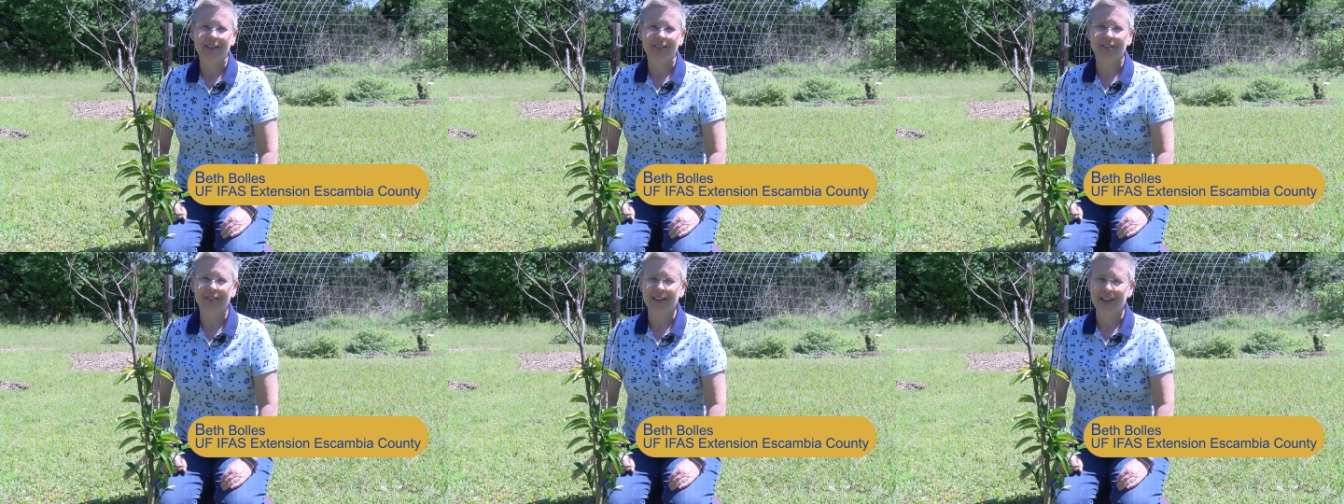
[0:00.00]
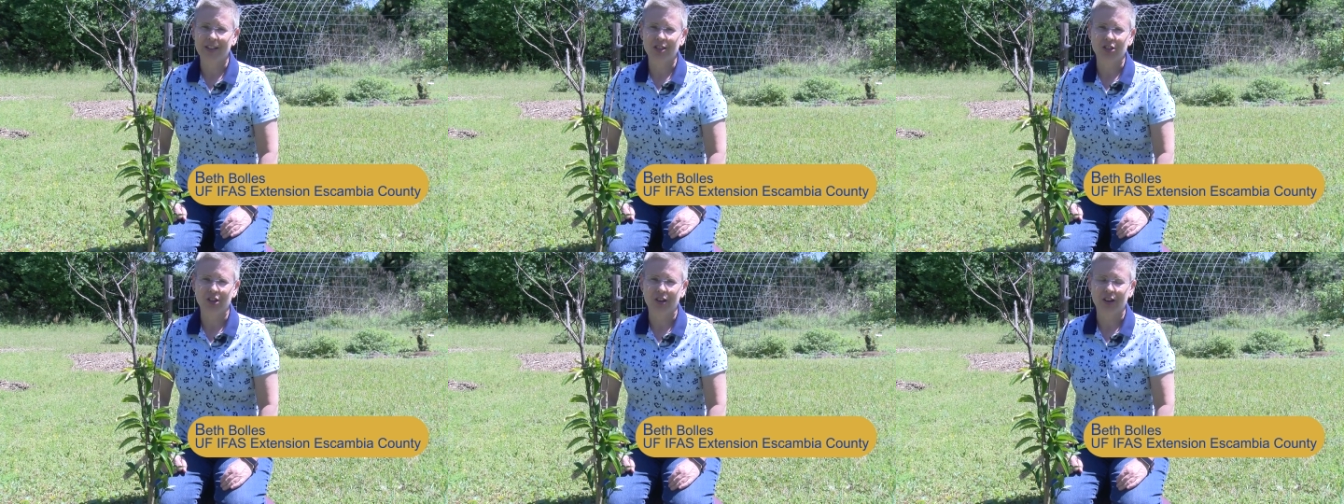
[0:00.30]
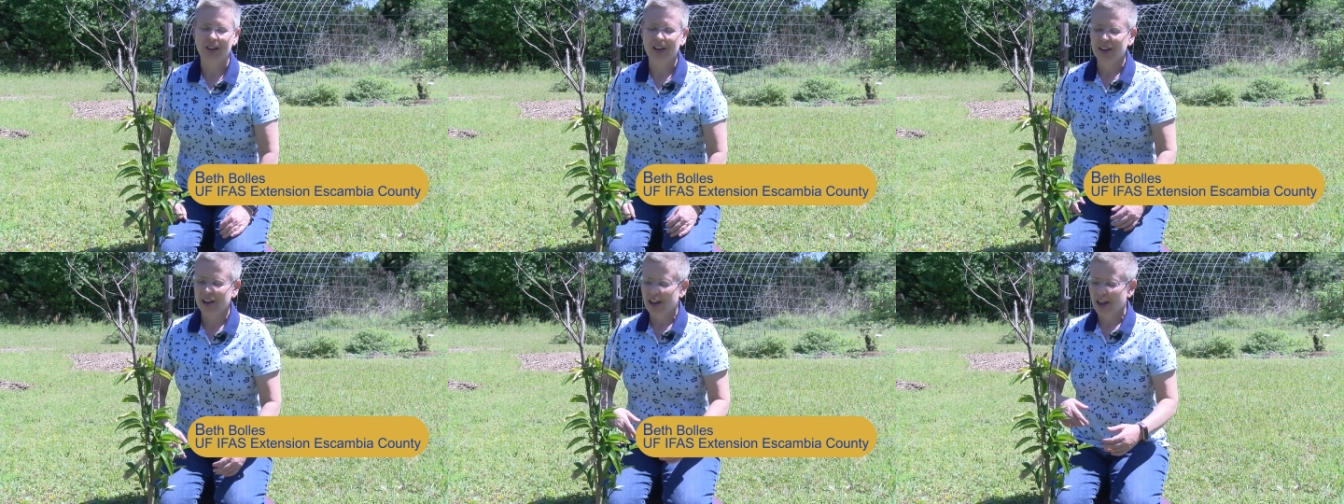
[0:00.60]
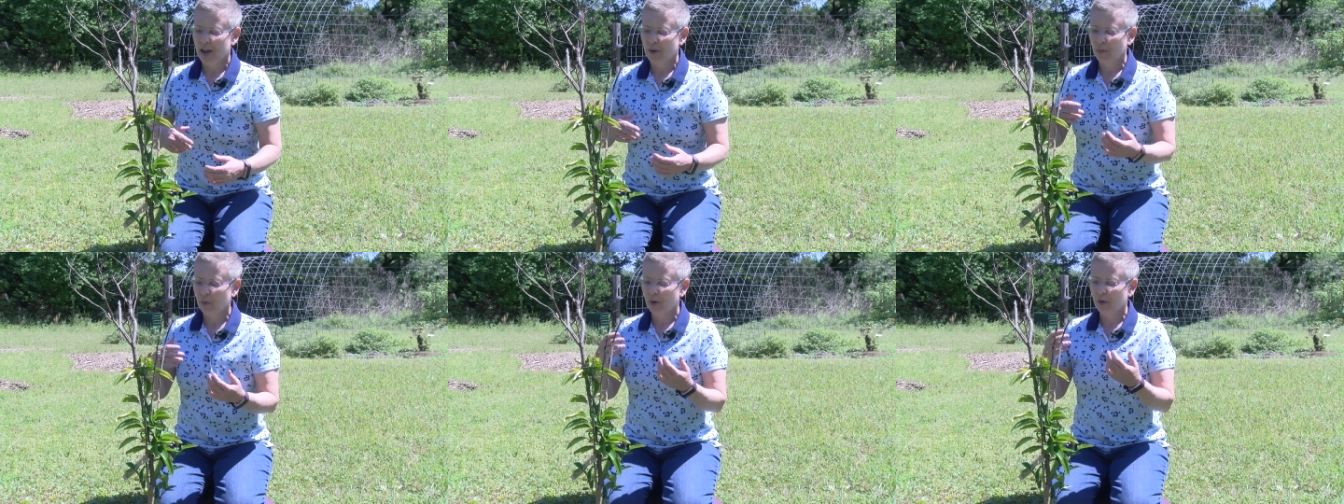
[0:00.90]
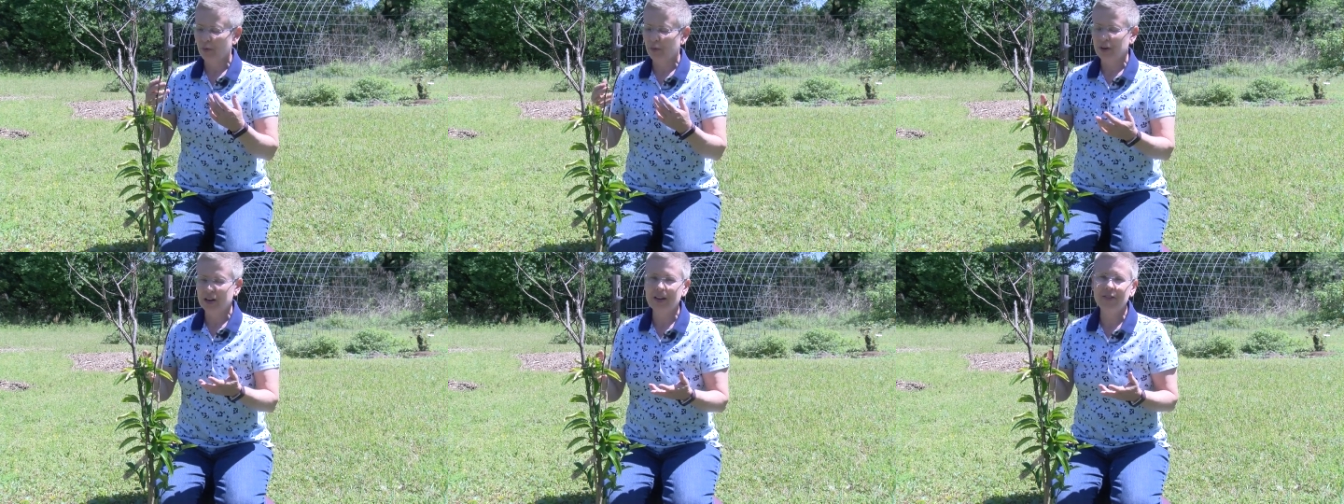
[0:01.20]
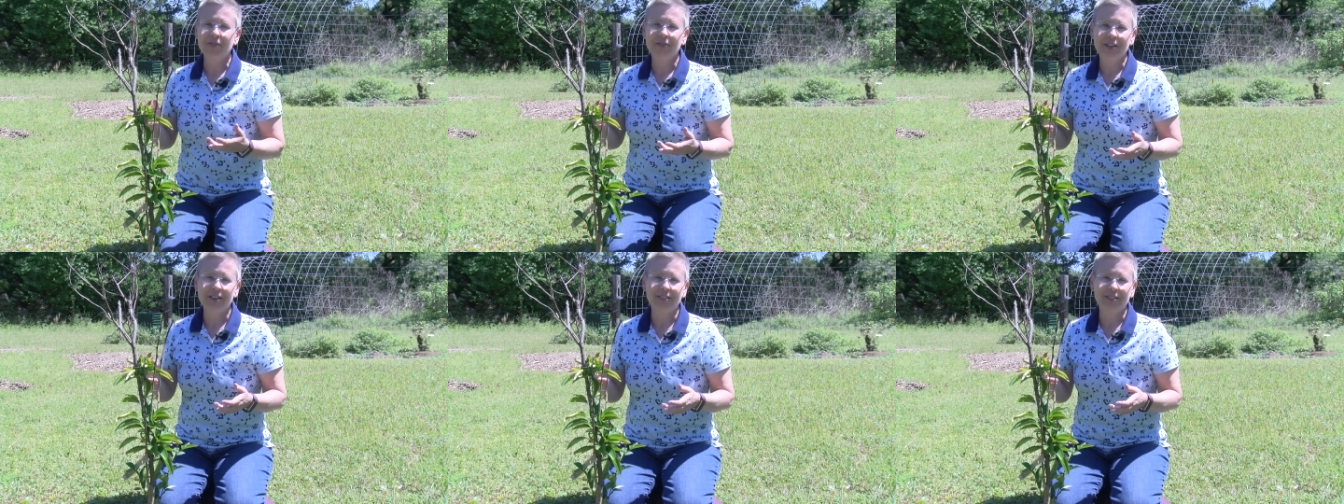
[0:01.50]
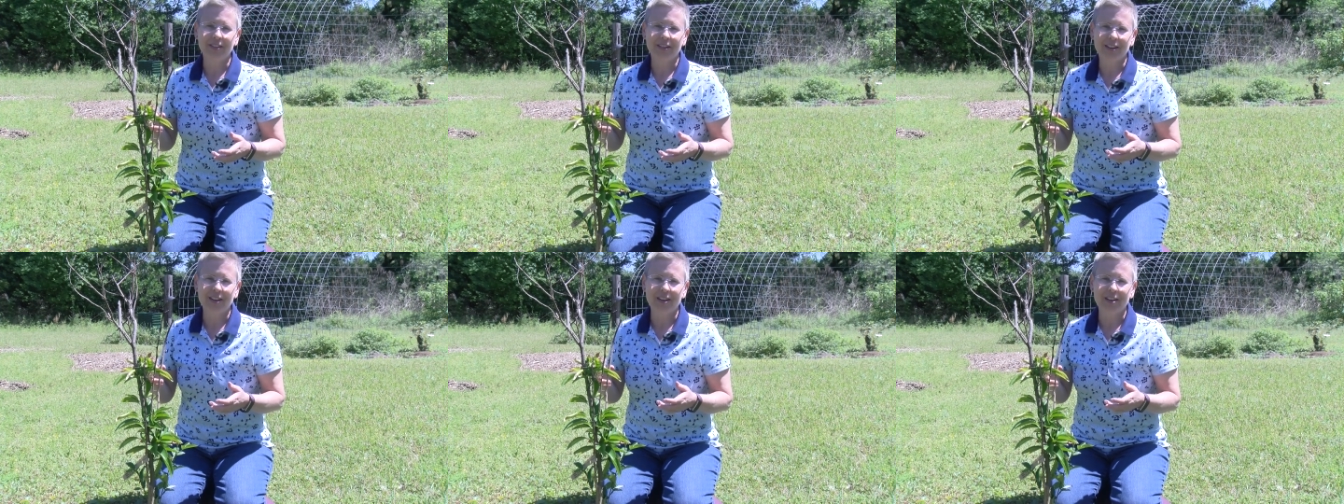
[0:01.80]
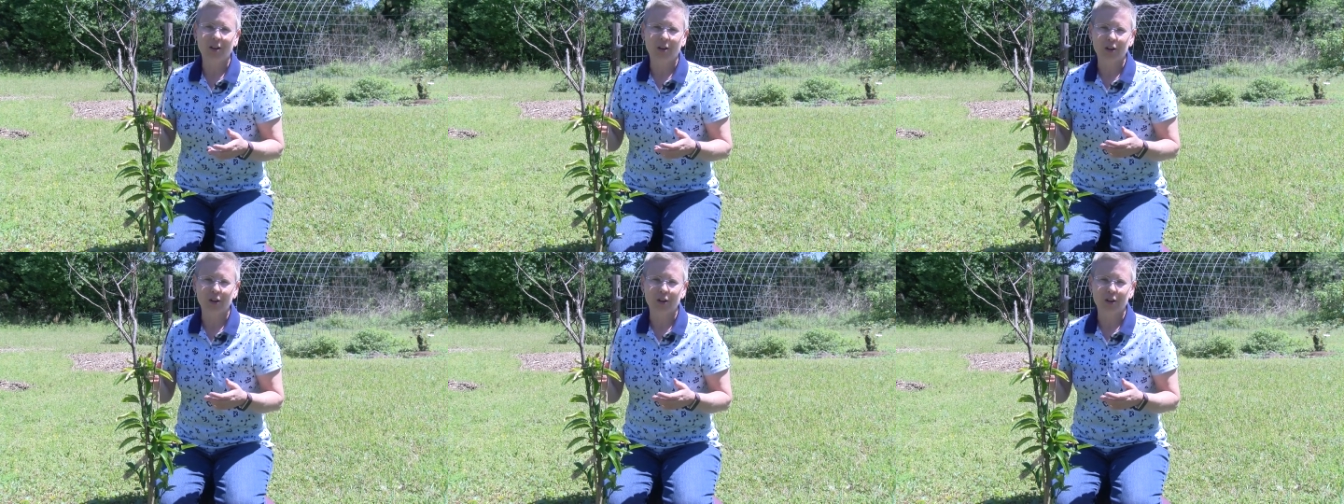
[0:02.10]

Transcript: Extension, and we're revisiting